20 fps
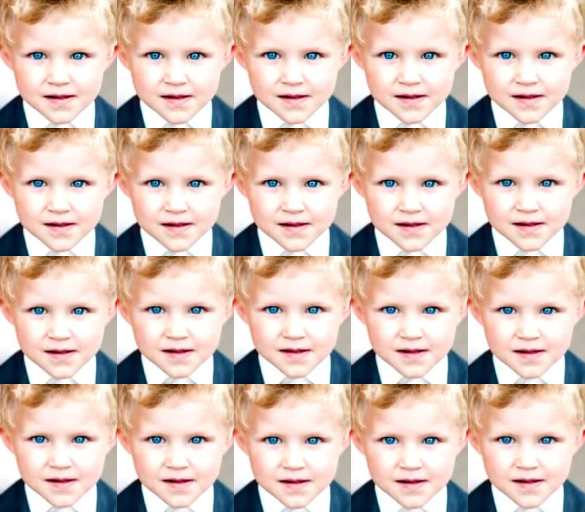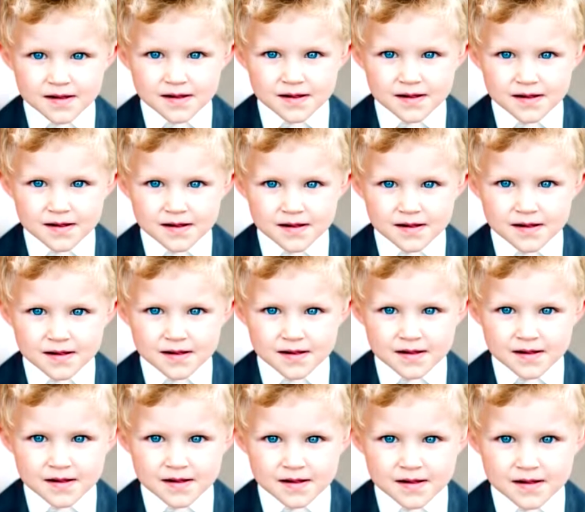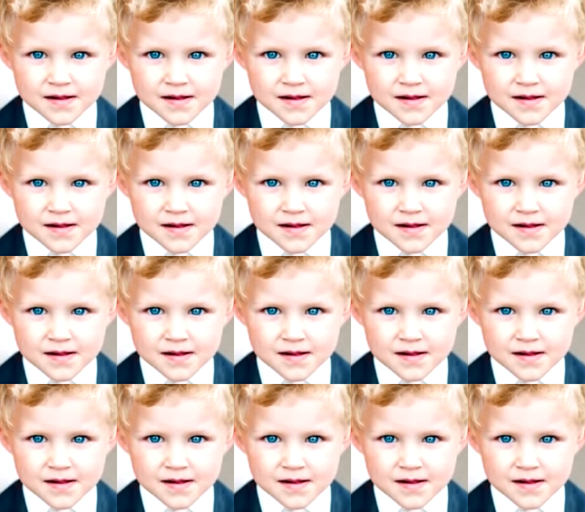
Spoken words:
focus and blur the background.